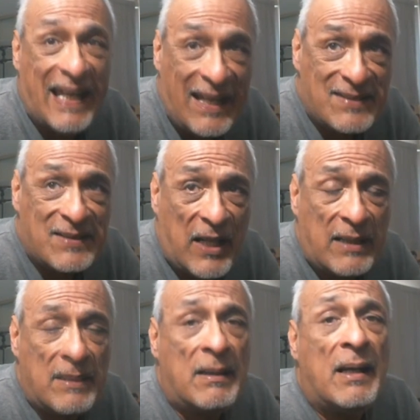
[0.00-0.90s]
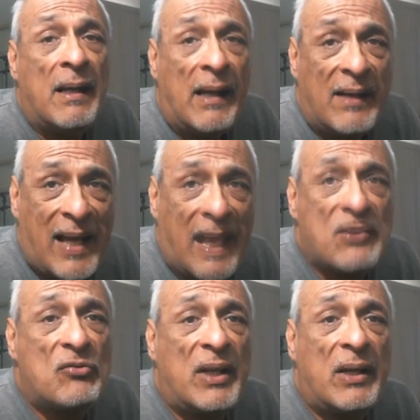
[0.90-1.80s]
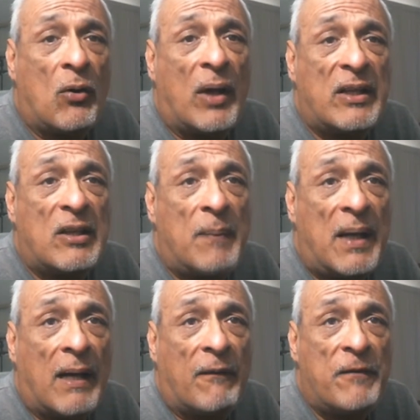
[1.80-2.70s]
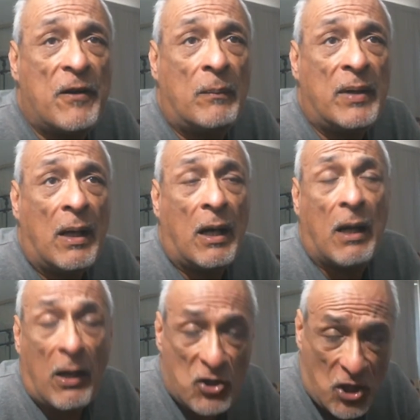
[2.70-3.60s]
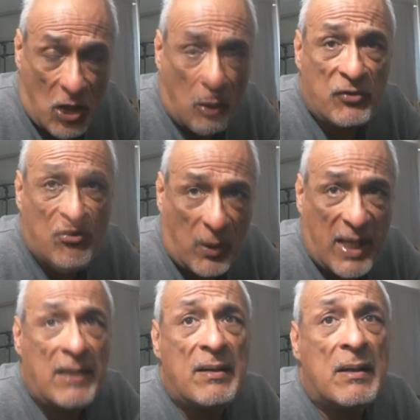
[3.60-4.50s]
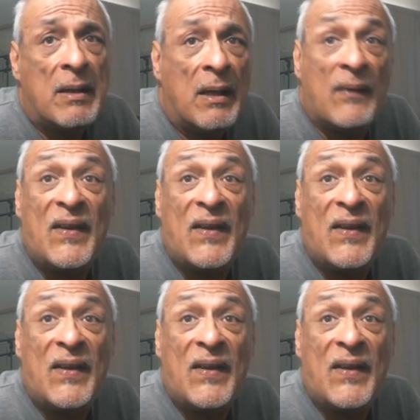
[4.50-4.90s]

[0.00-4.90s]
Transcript: But East of Eden is actually going to be uh, filmed, uh, uh, shown, screened.